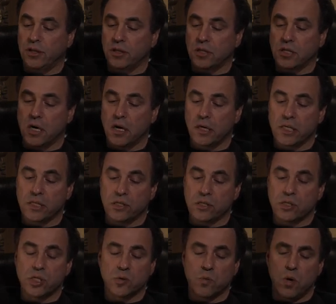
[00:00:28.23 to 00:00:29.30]
into the darkness
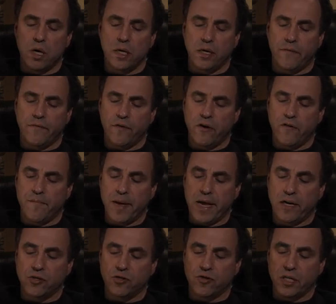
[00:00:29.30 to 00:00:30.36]
and swirling fog of
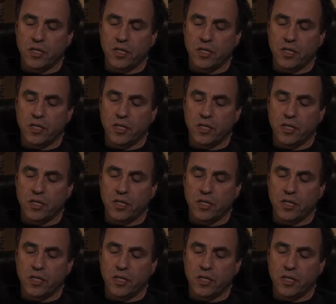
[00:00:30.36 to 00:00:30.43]
Baker